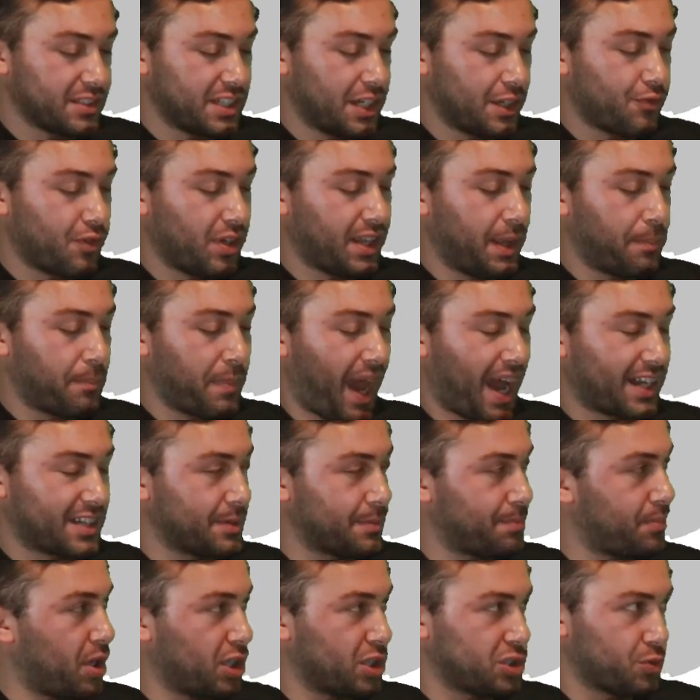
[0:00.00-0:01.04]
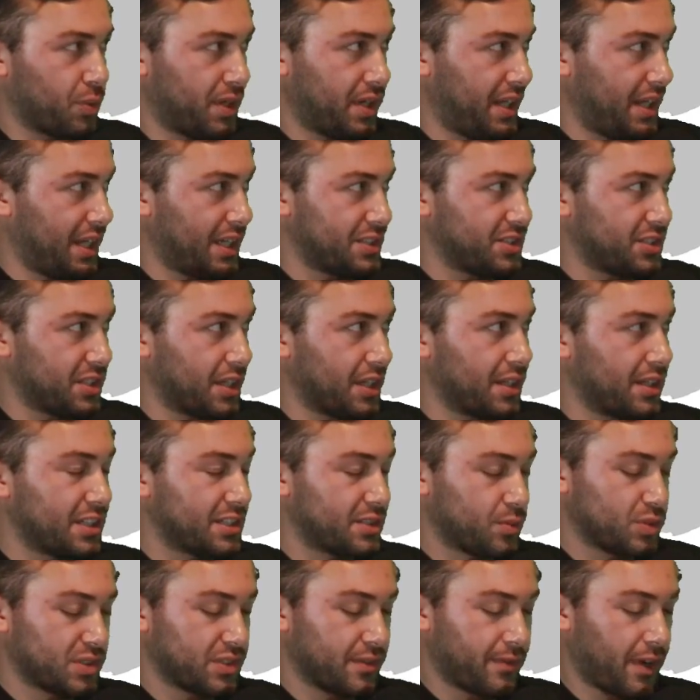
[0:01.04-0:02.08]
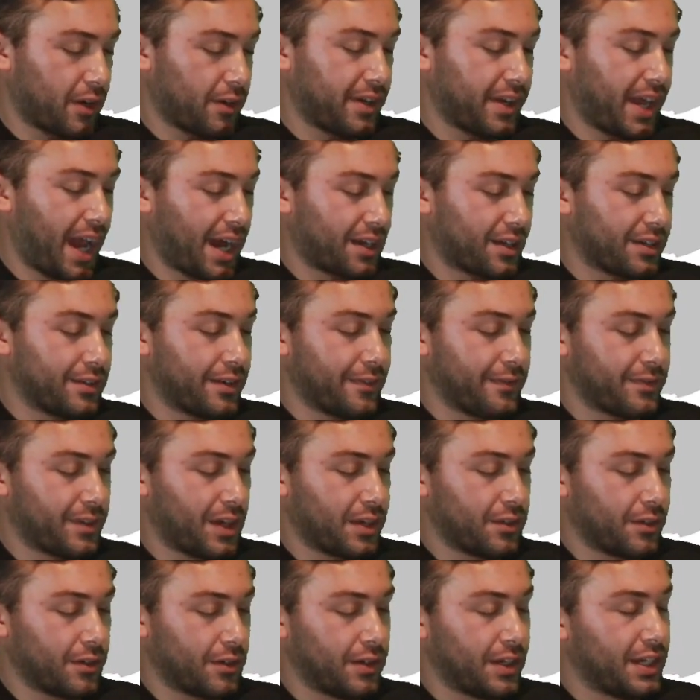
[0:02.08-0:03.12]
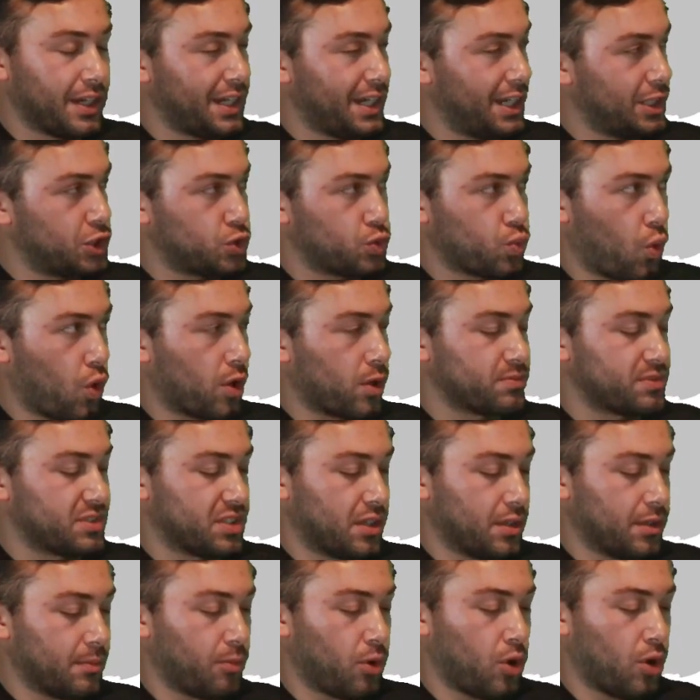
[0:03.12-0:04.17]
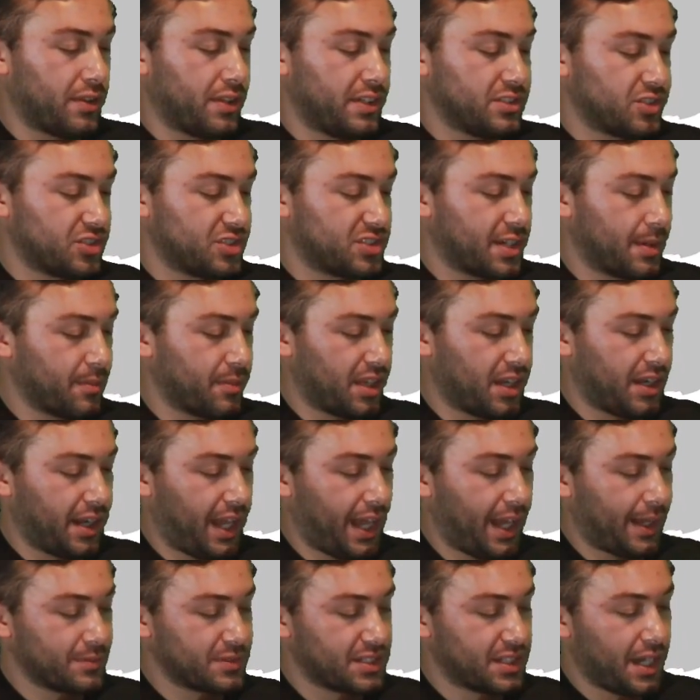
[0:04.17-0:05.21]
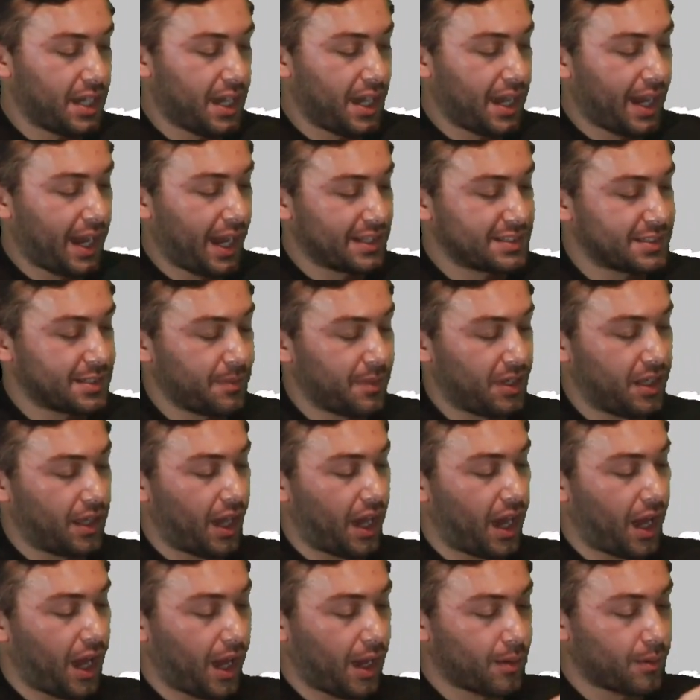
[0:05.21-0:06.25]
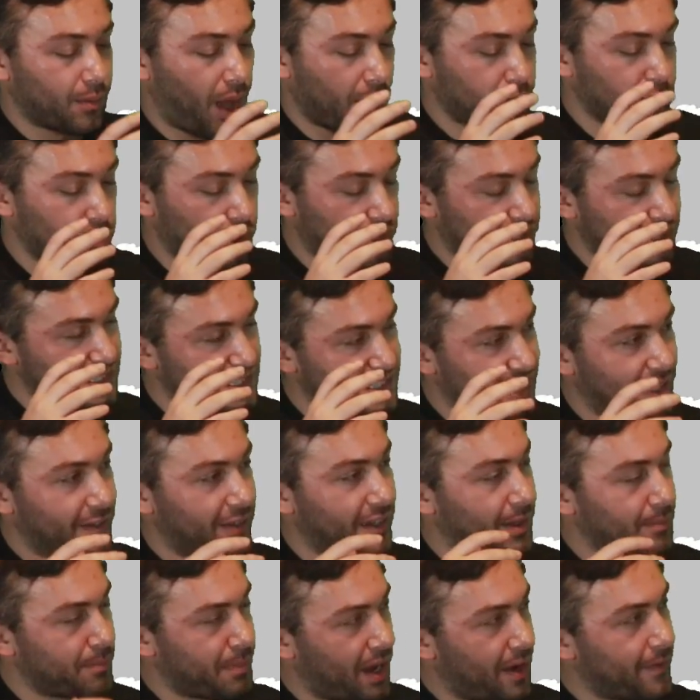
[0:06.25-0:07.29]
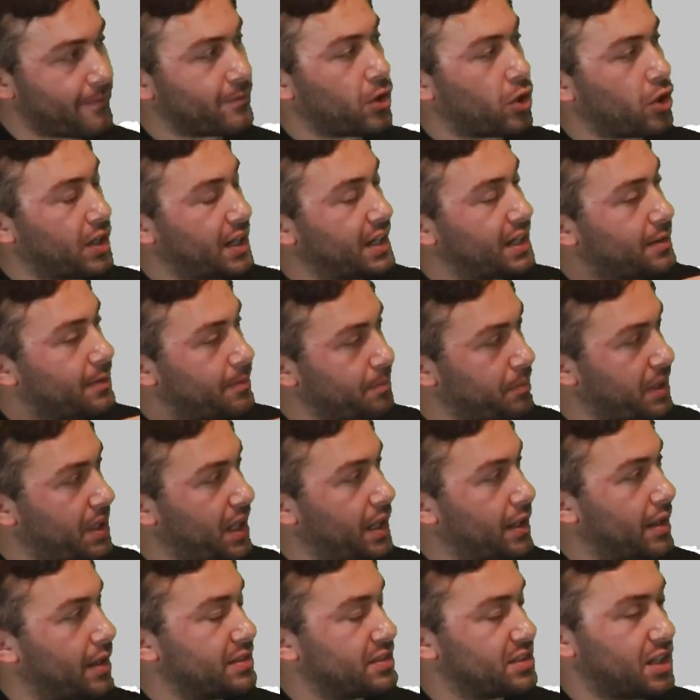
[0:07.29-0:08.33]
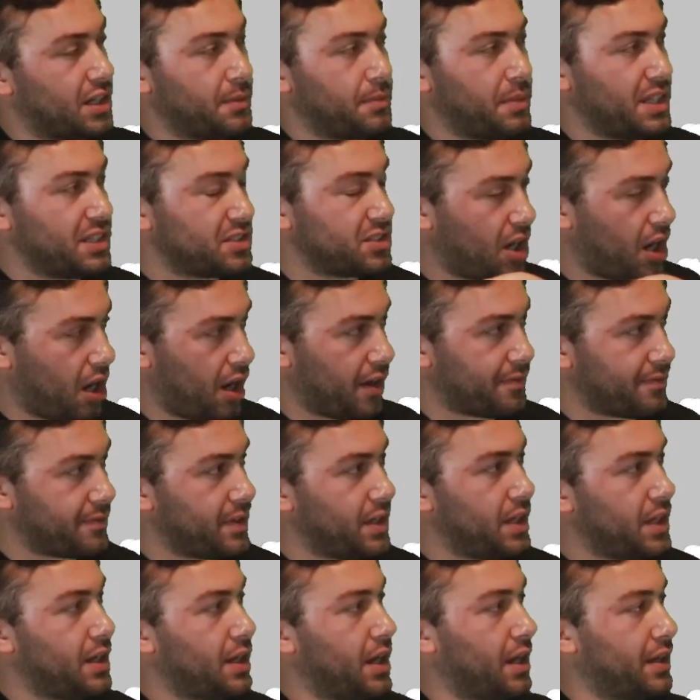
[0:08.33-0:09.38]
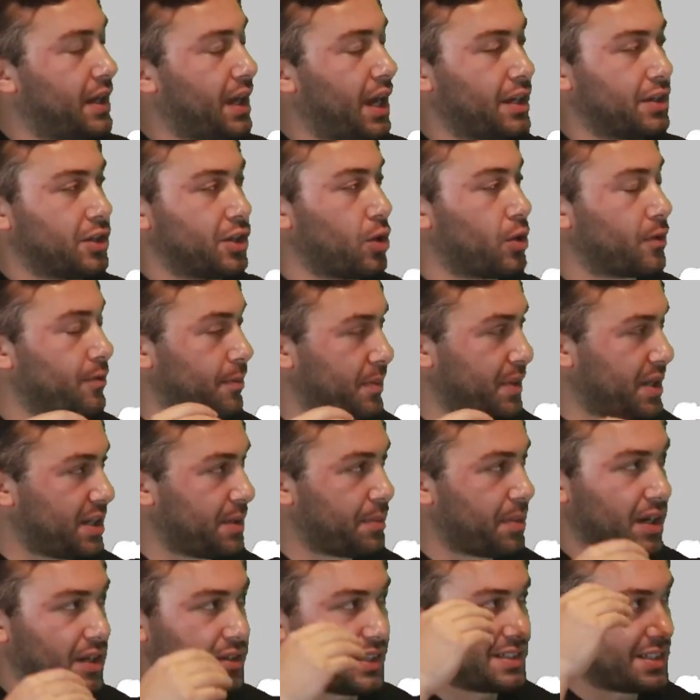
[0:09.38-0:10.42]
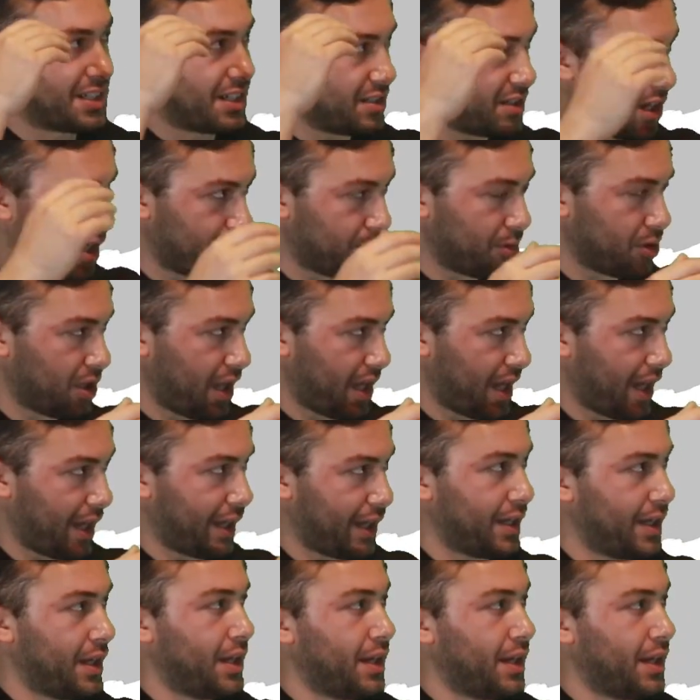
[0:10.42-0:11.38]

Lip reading: He really packs a punch when he hits you, and this was a very active defender. He swarms to the ball. These are some of the names. And to me, I'm looking to see, can Mount Vernon compete? It's going to be tough. Again, you're going from independent league to AA.